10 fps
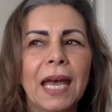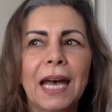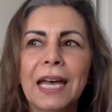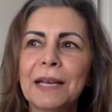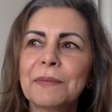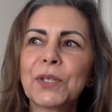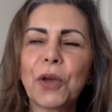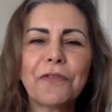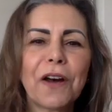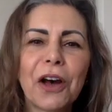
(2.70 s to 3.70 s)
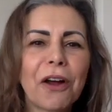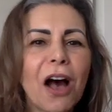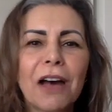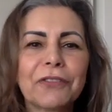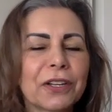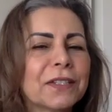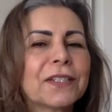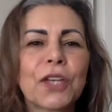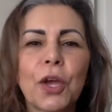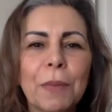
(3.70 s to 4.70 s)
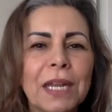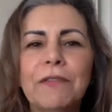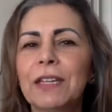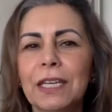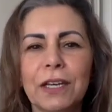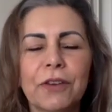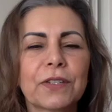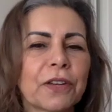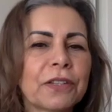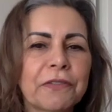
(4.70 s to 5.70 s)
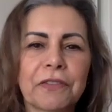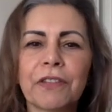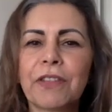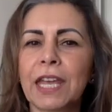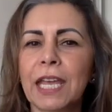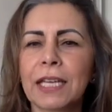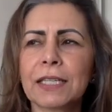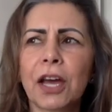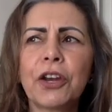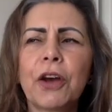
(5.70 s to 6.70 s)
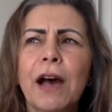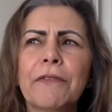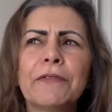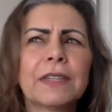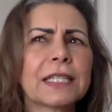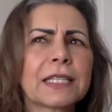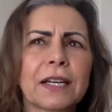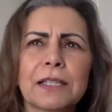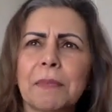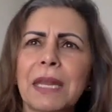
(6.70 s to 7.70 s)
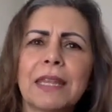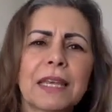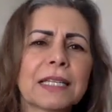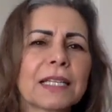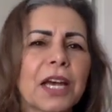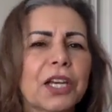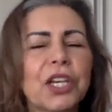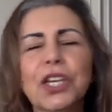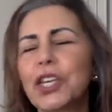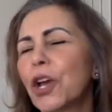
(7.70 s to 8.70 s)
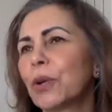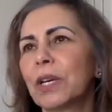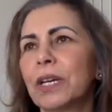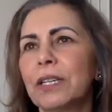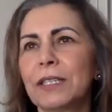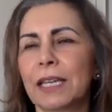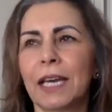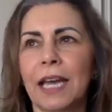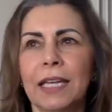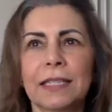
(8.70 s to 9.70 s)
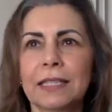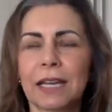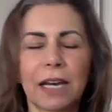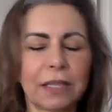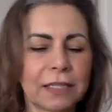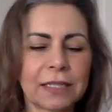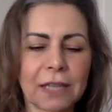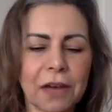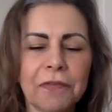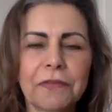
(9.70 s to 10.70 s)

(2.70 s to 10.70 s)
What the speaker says: So far, I have done so many videos on different things. I know I haven't discussed many things like yogas and other stuff,